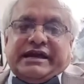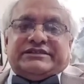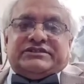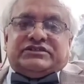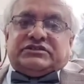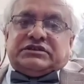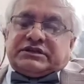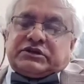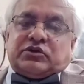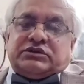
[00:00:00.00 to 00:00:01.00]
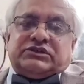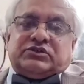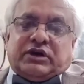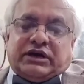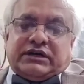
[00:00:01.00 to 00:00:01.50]
And according
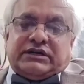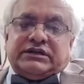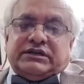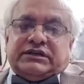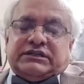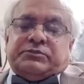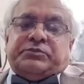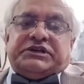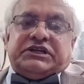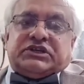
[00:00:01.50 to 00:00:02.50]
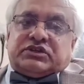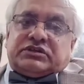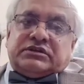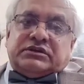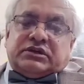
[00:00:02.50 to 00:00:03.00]
to her, the
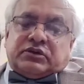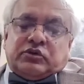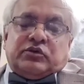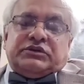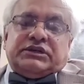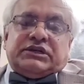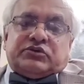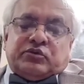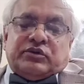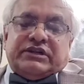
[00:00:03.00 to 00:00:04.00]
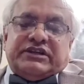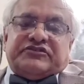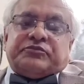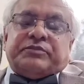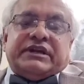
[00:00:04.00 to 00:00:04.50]
British colonial rule
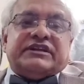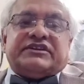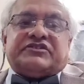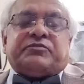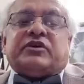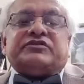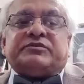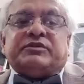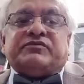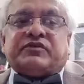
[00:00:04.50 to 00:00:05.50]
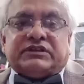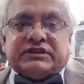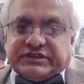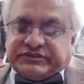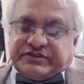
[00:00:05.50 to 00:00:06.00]
is mainly responsible for
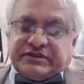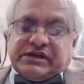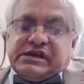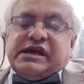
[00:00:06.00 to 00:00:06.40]
this.